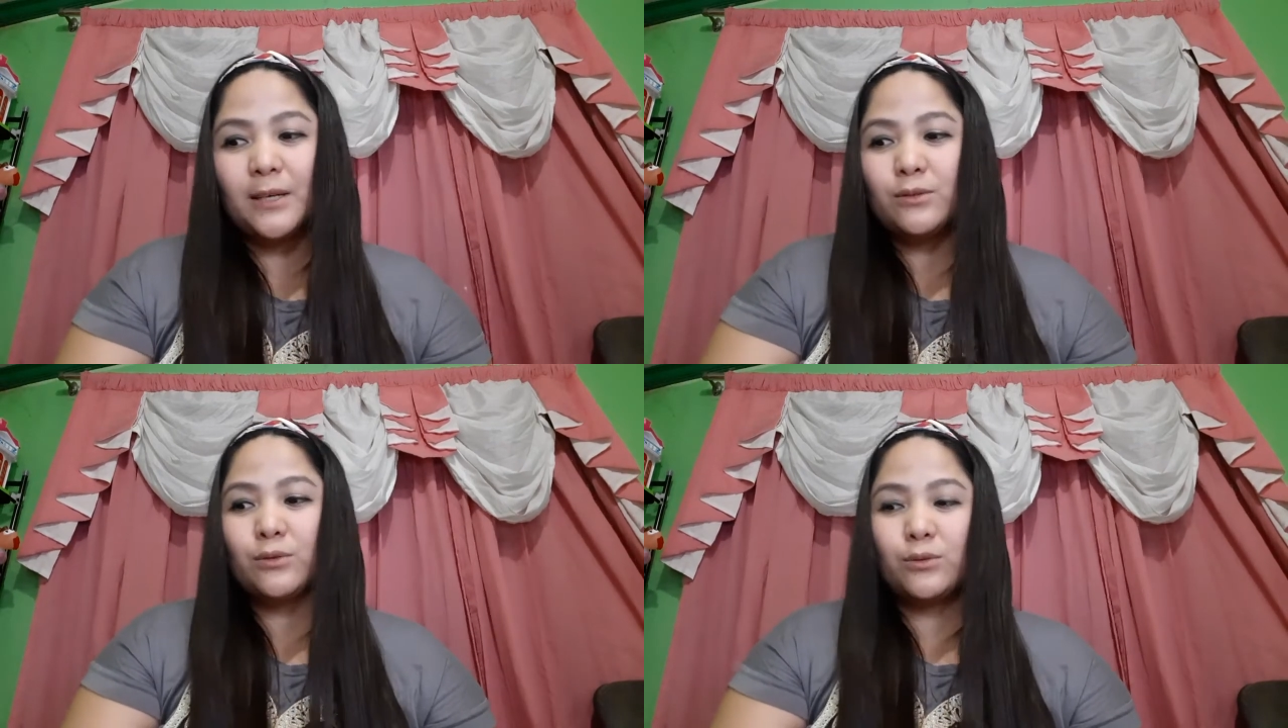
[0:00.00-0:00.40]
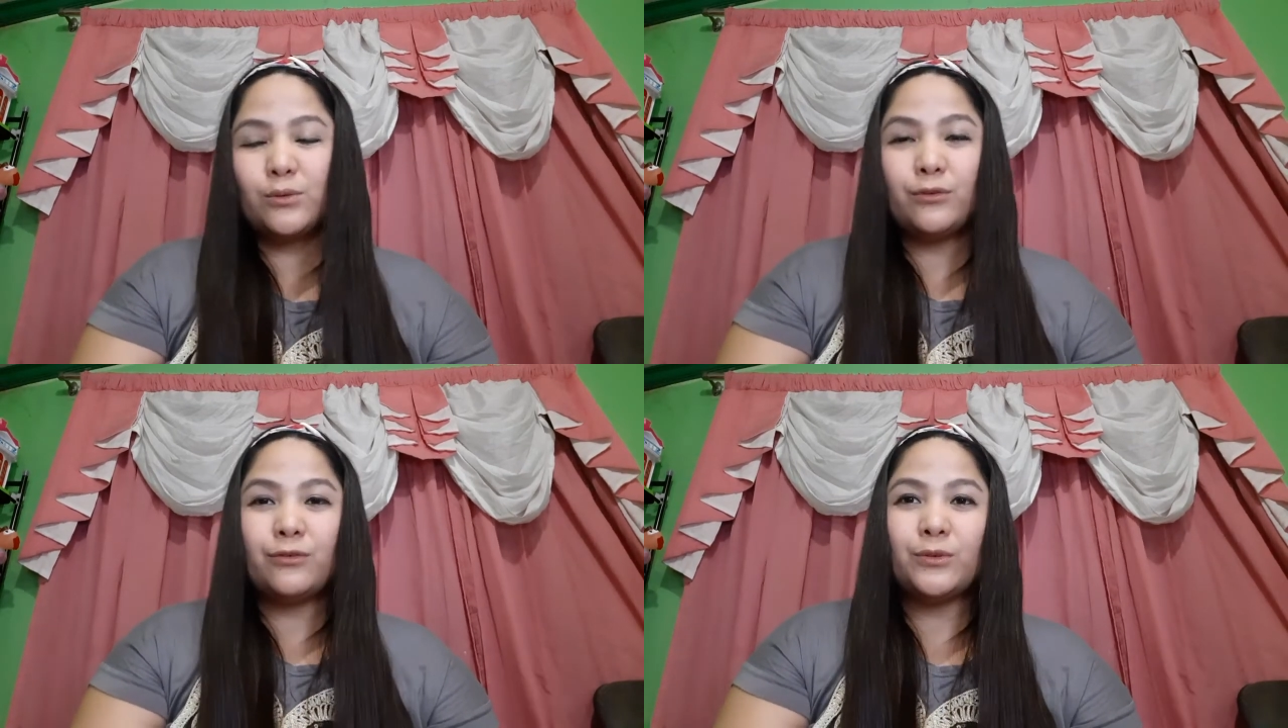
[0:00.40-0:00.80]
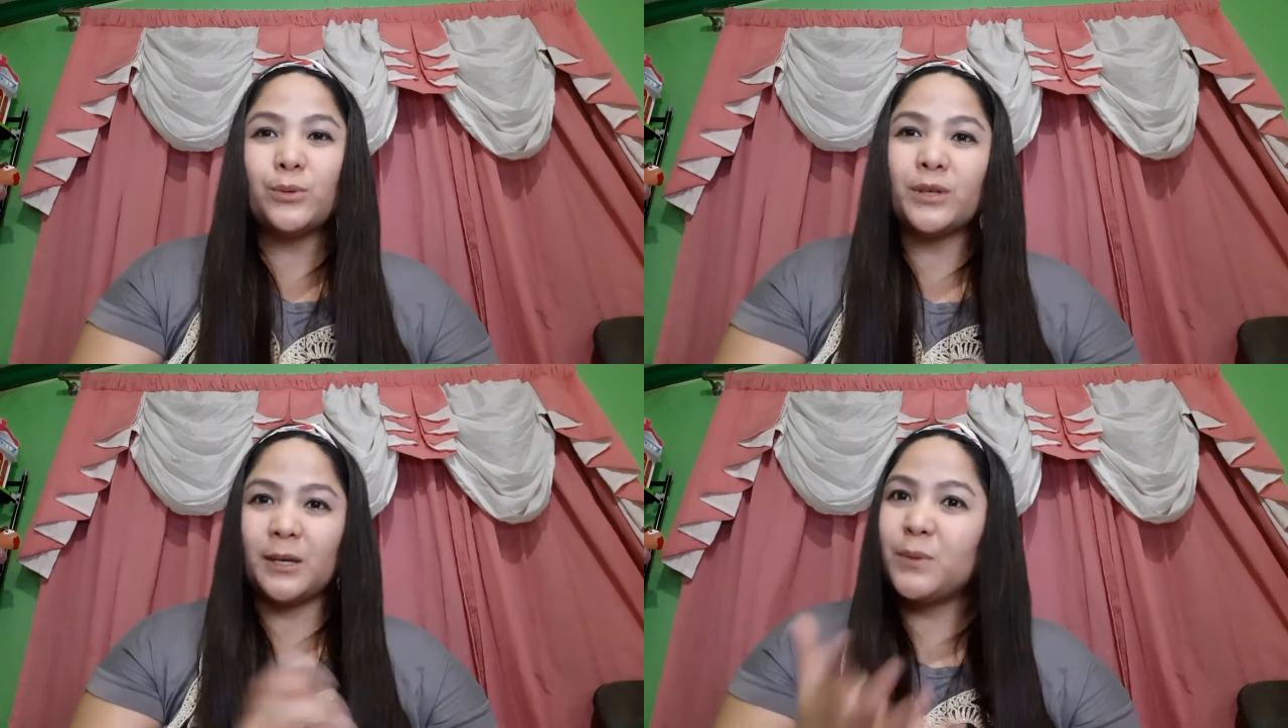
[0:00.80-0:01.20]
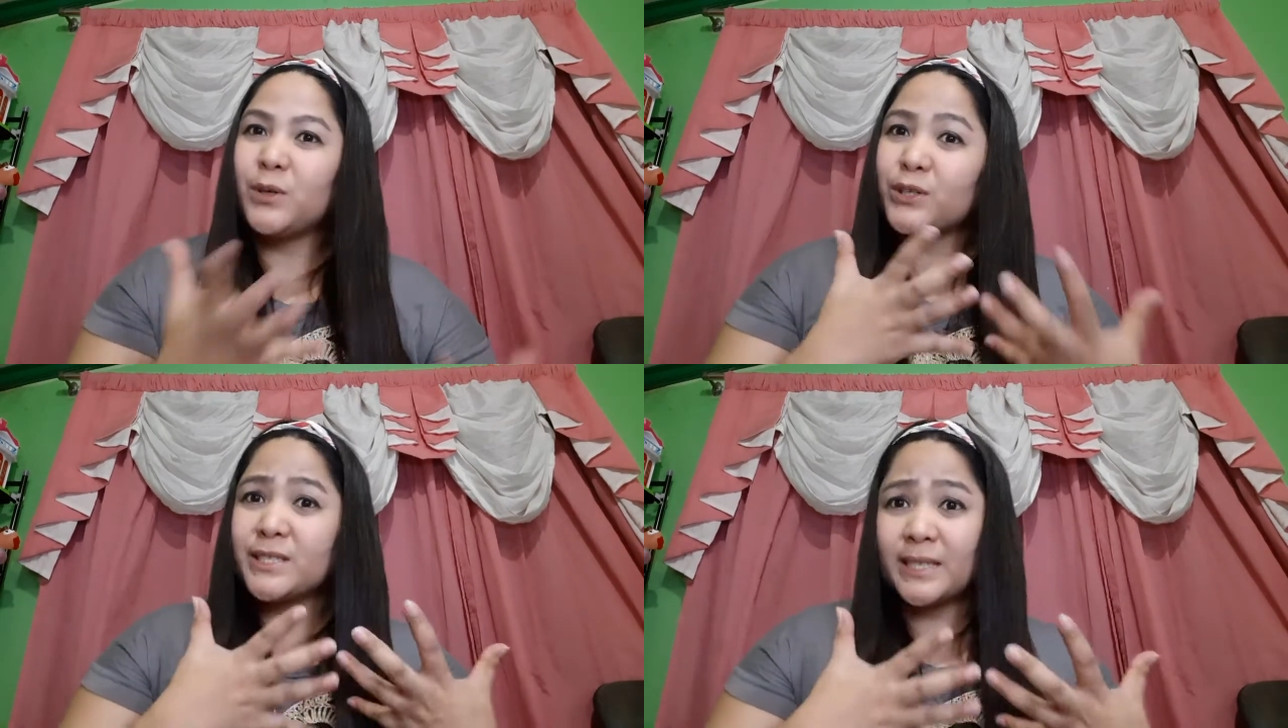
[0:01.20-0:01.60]
to do to keep
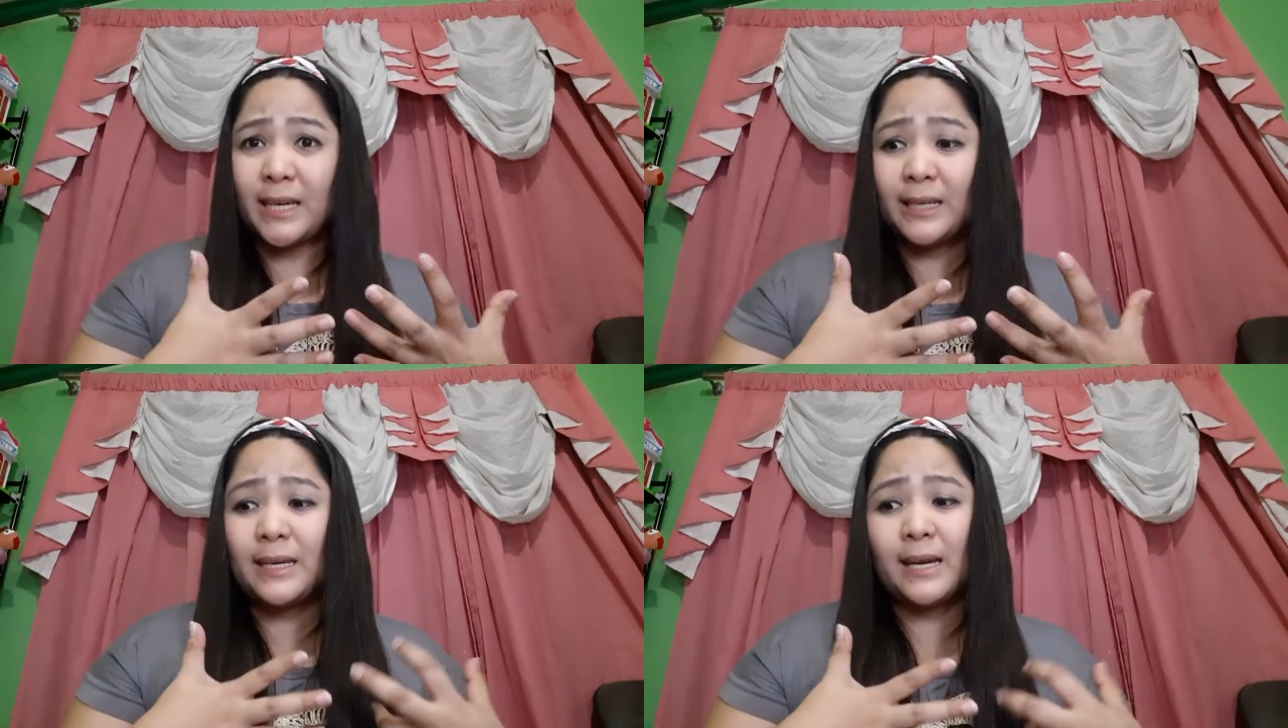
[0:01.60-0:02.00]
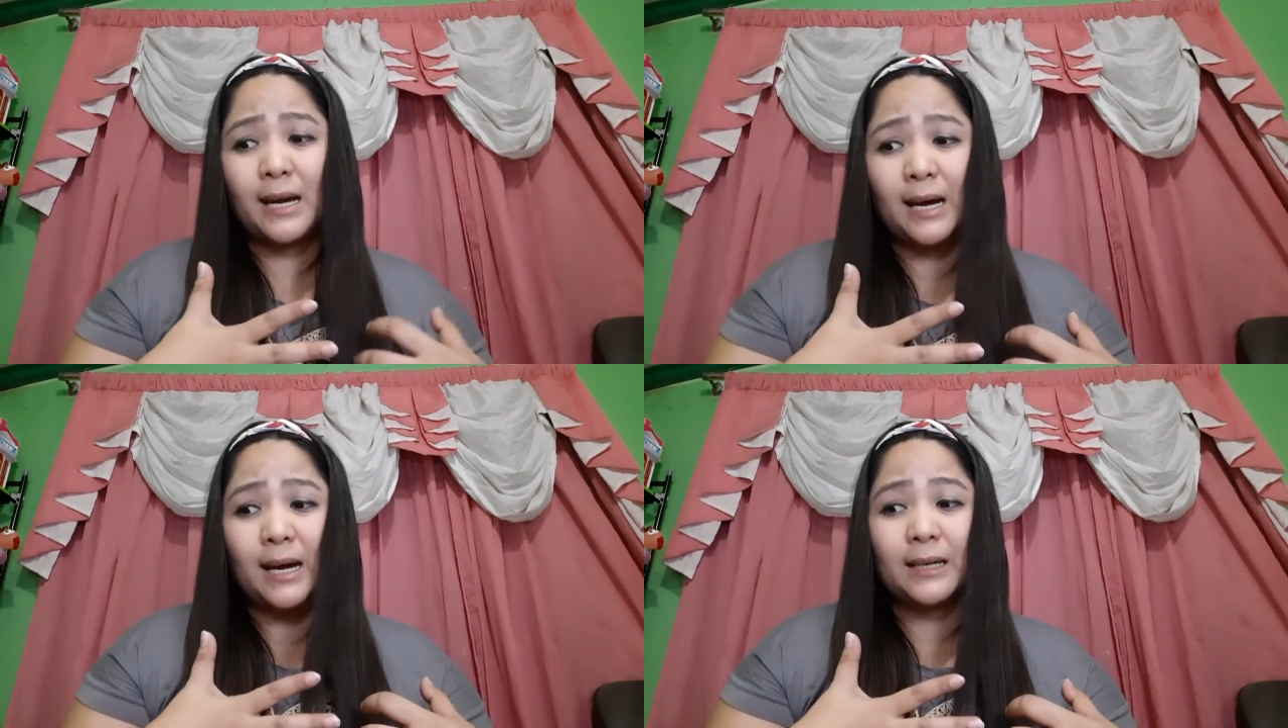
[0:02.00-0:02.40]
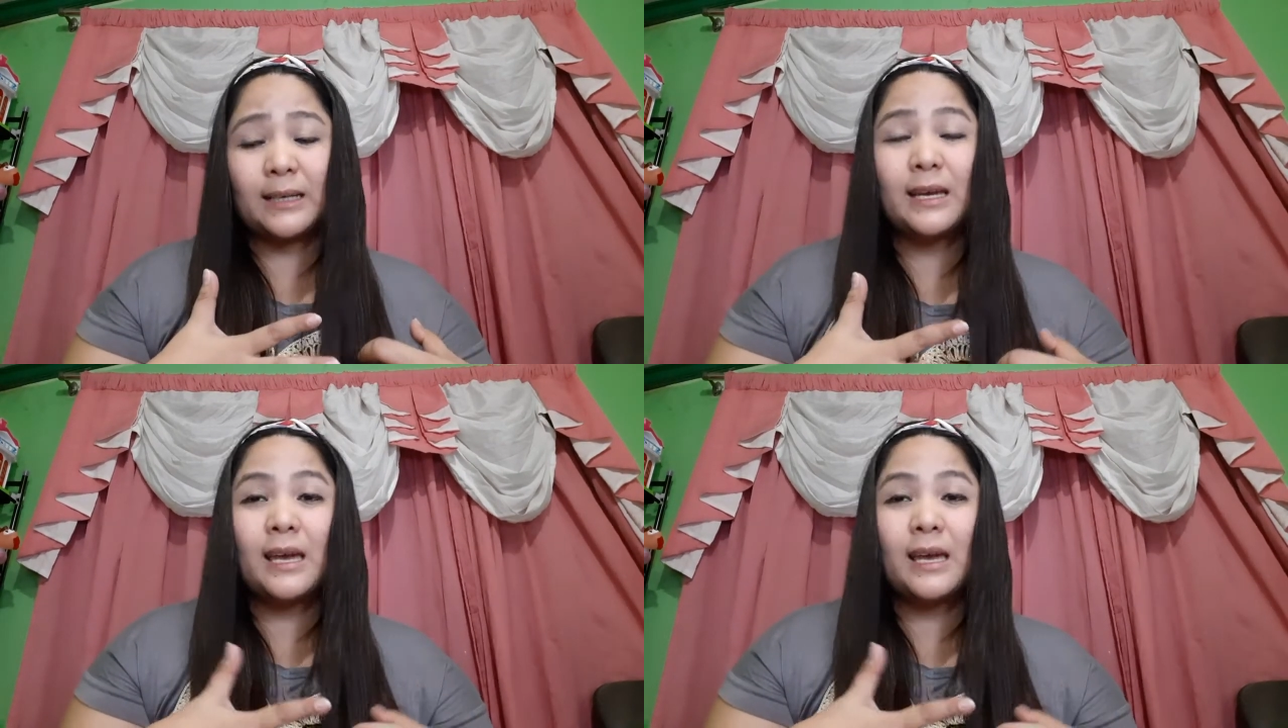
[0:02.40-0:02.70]
your skin young,